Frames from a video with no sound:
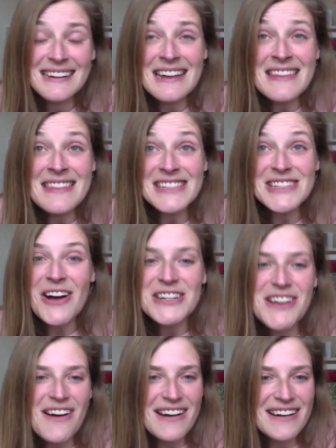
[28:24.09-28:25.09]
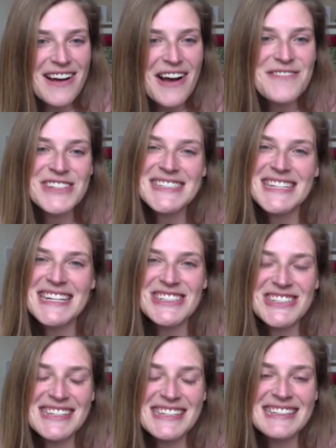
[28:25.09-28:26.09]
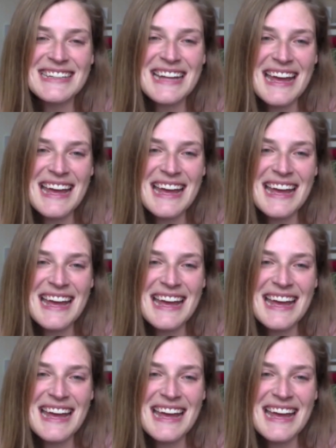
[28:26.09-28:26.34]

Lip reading: in this heart to heart conversation,